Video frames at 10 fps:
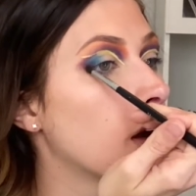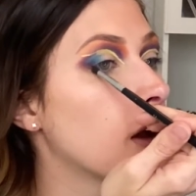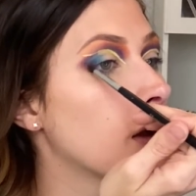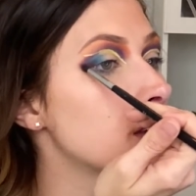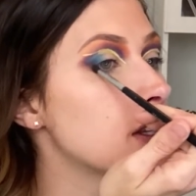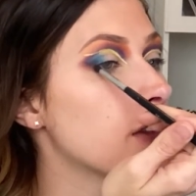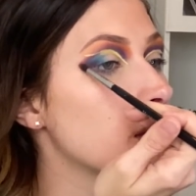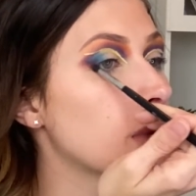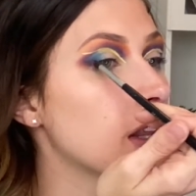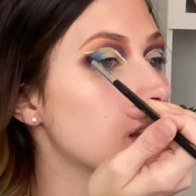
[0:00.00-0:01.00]
it's nothing,
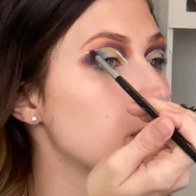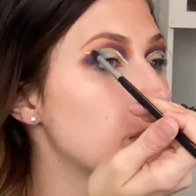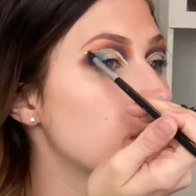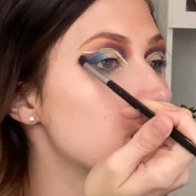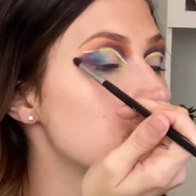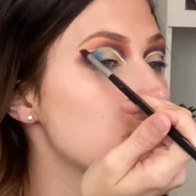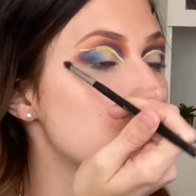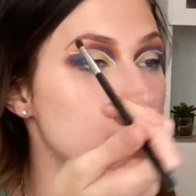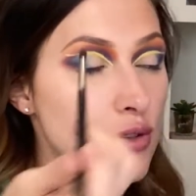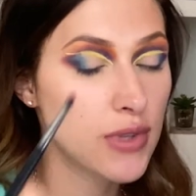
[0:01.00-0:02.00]
but I think people just
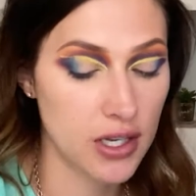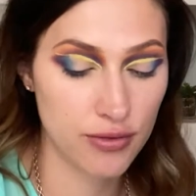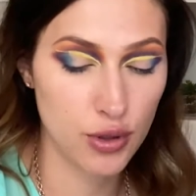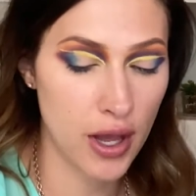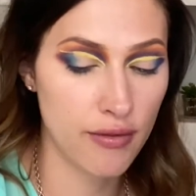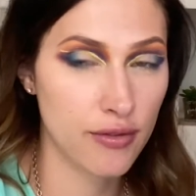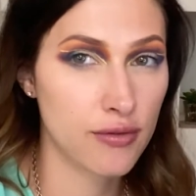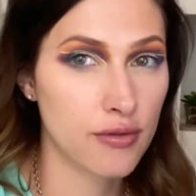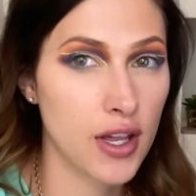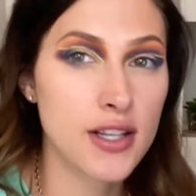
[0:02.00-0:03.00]
assume that if you have
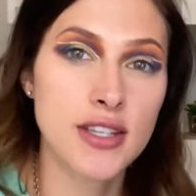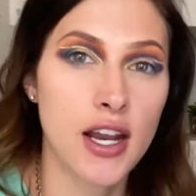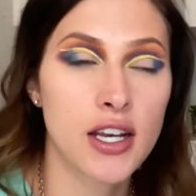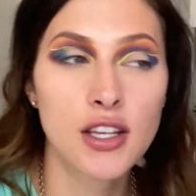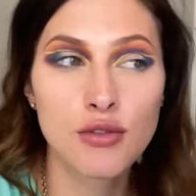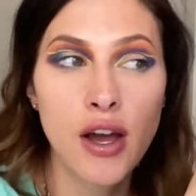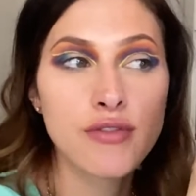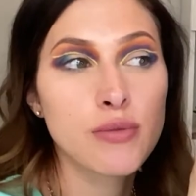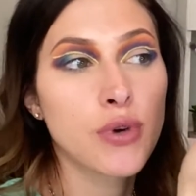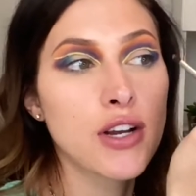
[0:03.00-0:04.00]
anxiety, you have
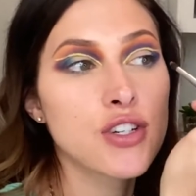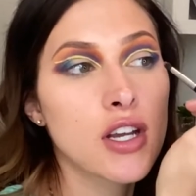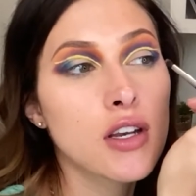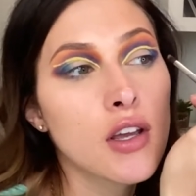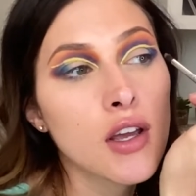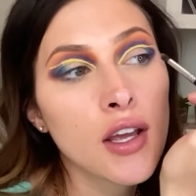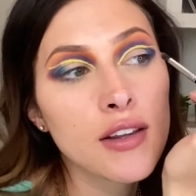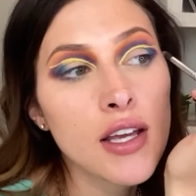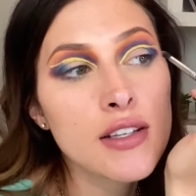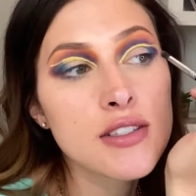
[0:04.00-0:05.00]
depression.
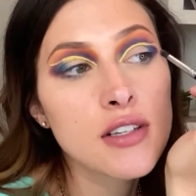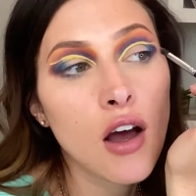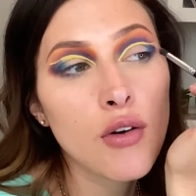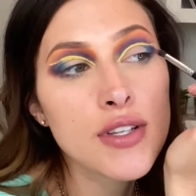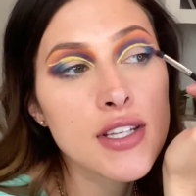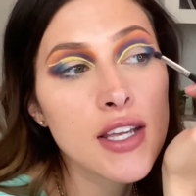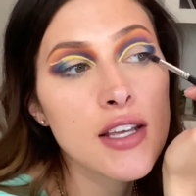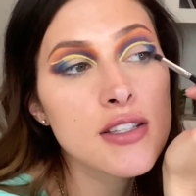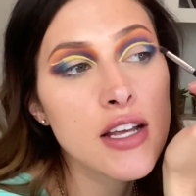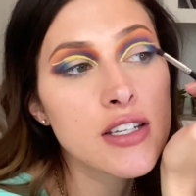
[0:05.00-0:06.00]
That is not always the case.
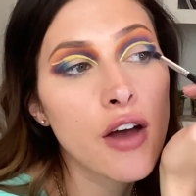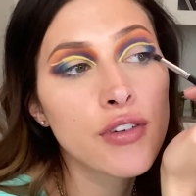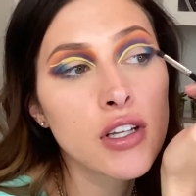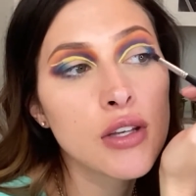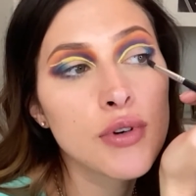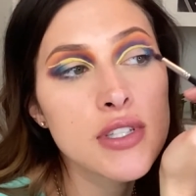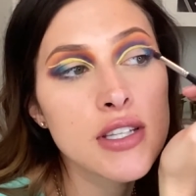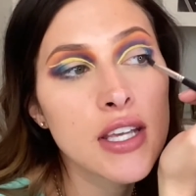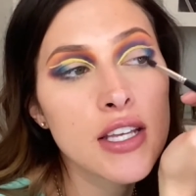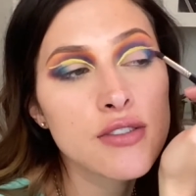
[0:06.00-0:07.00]
That definitely wasn't the
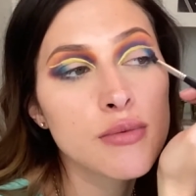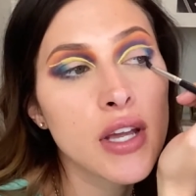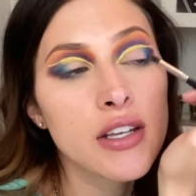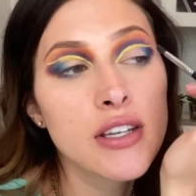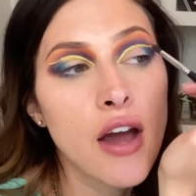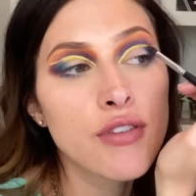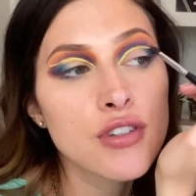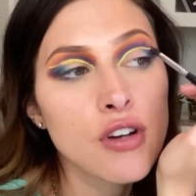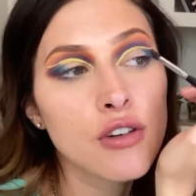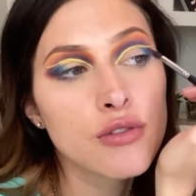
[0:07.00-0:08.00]
case for me. I'd never
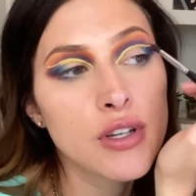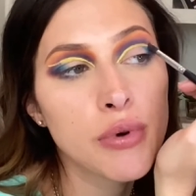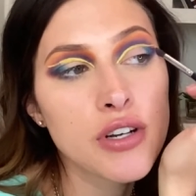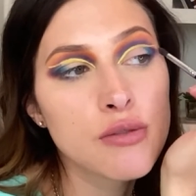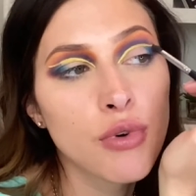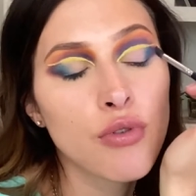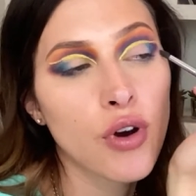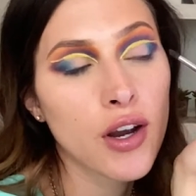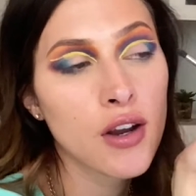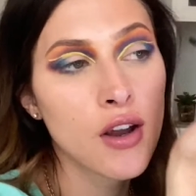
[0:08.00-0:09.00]
struggled with depression
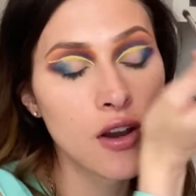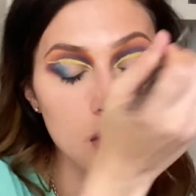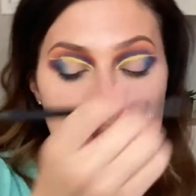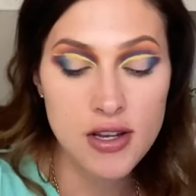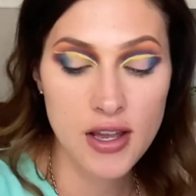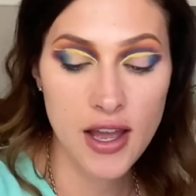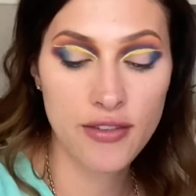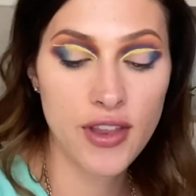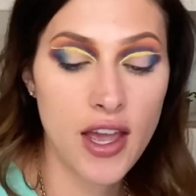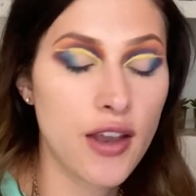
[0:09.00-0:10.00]
before. And
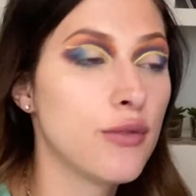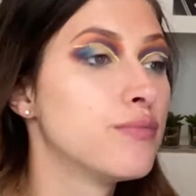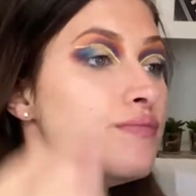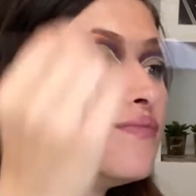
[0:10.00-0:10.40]
then,